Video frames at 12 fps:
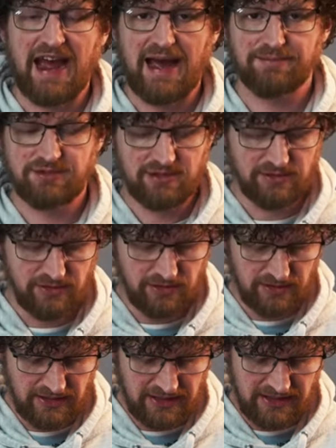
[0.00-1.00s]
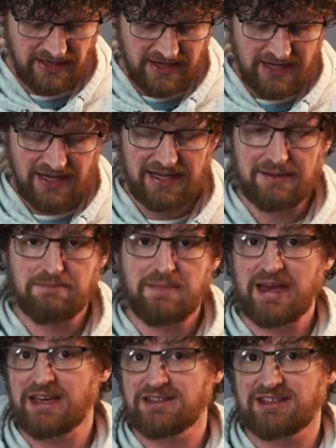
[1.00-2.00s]
Absolutely an
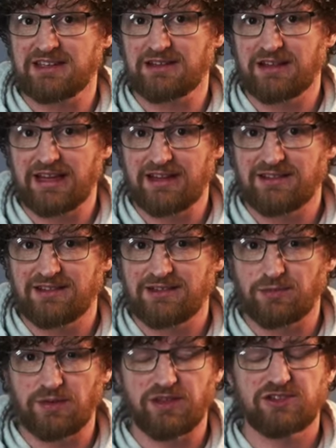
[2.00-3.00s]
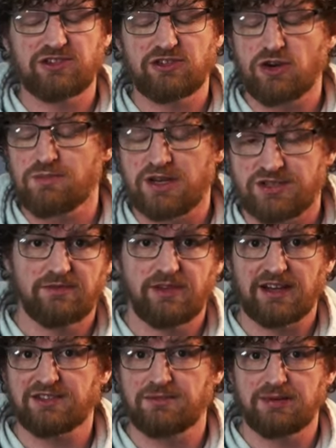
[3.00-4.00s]
amazing lens with so much
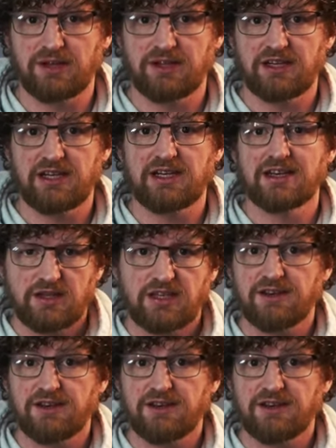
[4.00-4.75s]
flexibility,